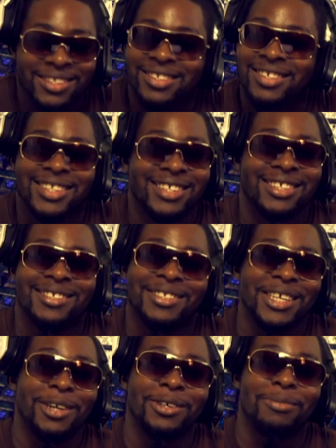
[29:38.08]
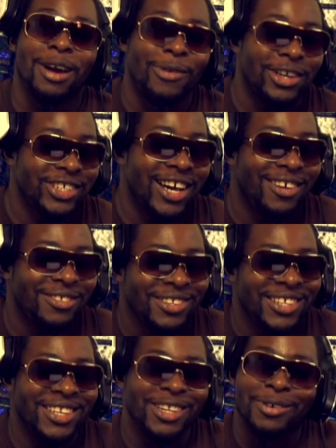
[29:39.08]
I'm telling you, better watch out.
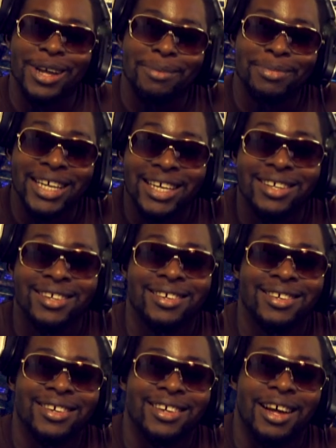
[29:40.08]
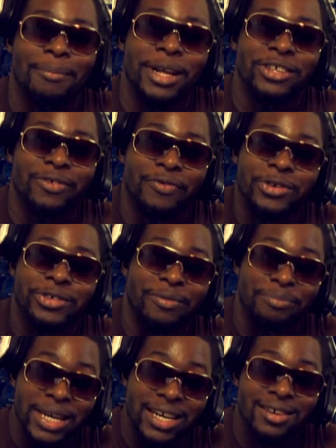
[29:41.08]
Little M. Lee, a miniature version
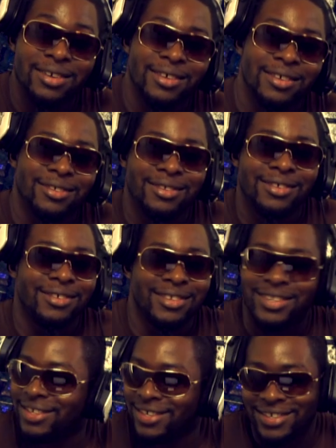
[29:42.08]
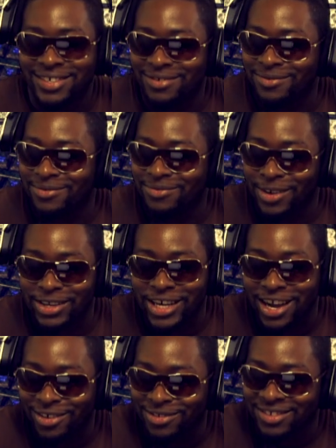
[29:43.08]
of me. Watch
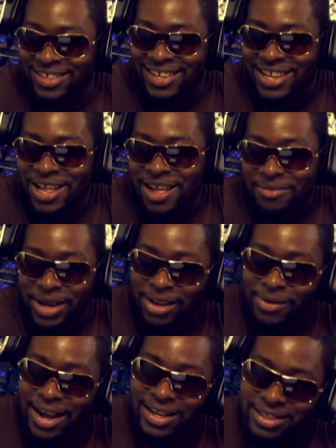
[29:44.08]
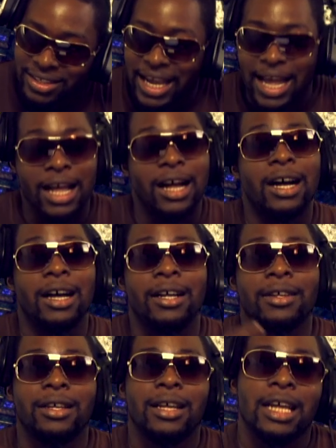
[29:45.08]
out. But anyways,
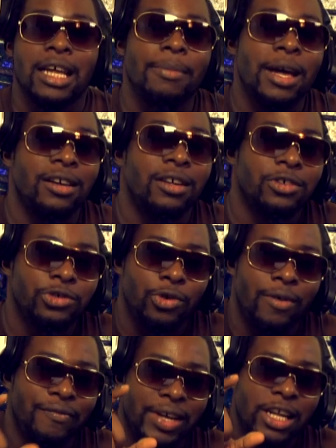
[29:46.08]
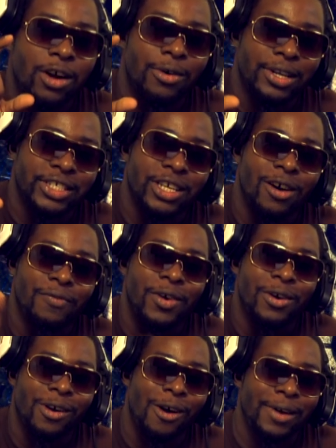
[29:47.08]
yeah, he made a little short video on a cell
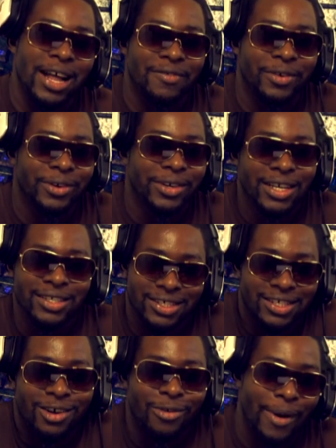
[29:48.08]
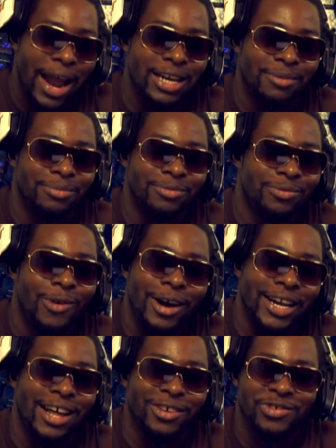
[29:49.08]
phone or whatever, just a little random,
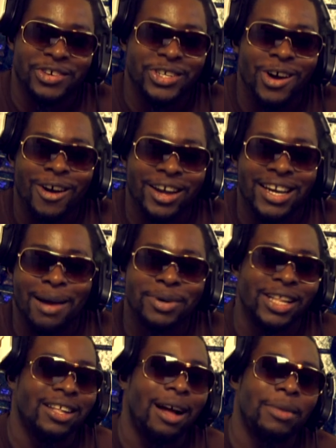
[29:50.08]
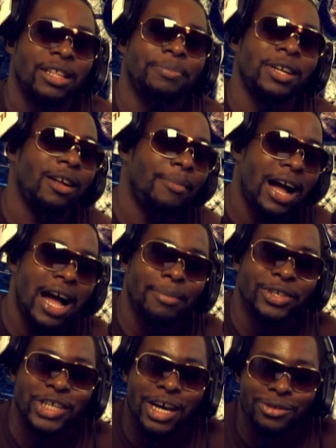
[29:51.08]
walking down the street talking. I'm about to put it on my
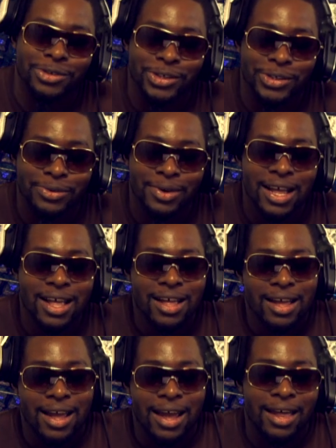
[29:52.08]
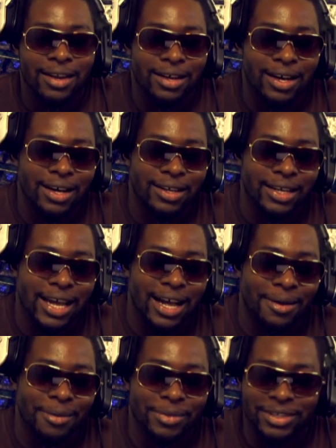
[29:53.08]
hobby channel soon. And
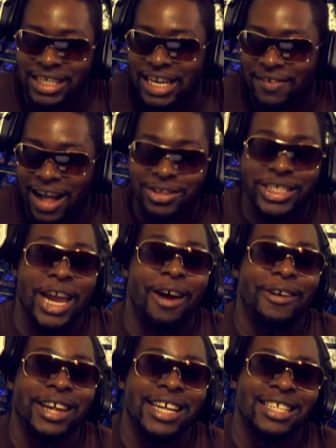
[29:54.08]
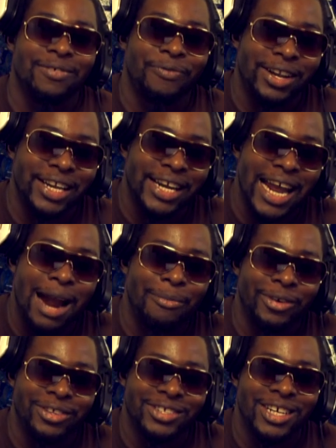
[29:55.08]
yeah, I'm gonna see how scary he is in front of the
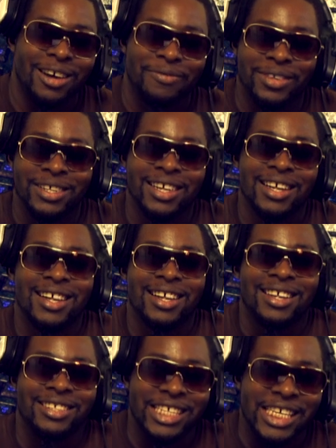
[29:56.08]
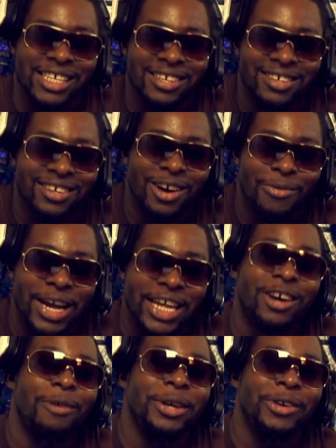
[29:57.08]
camera and stuff, and see, you know, what
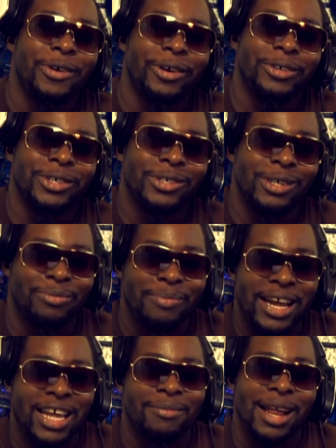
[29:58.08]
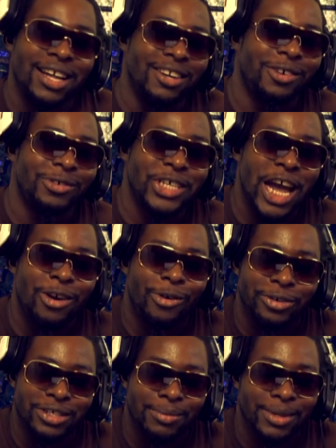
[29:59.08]
he's gonna be doing on YouTube, make him like a little channel
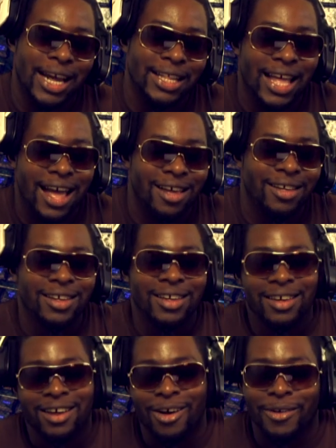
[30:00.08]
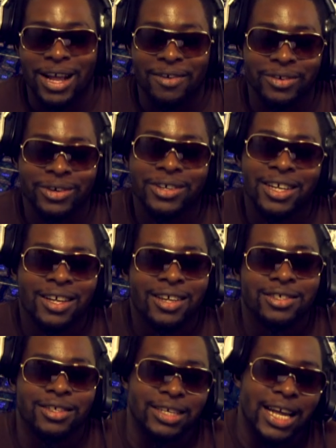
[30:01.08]
or something like that or whatever. So